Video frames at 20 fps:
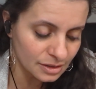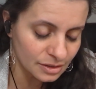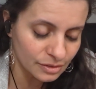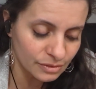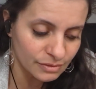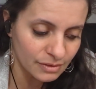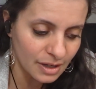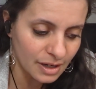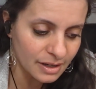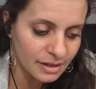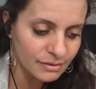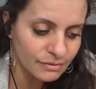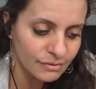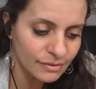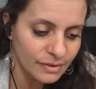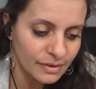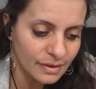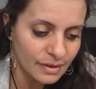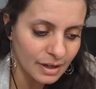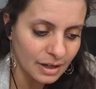in your life
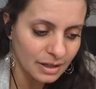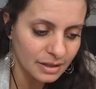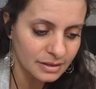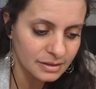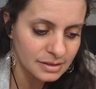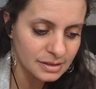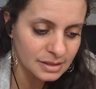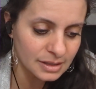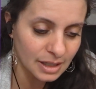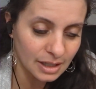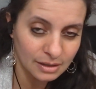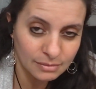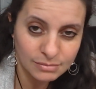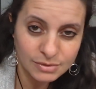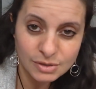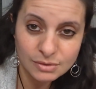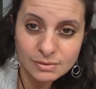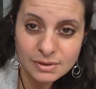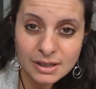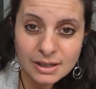that came
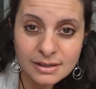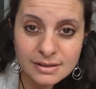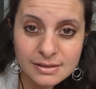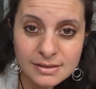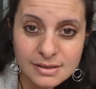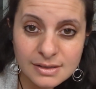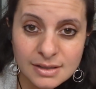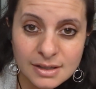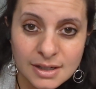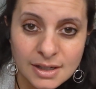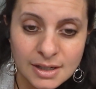to an end.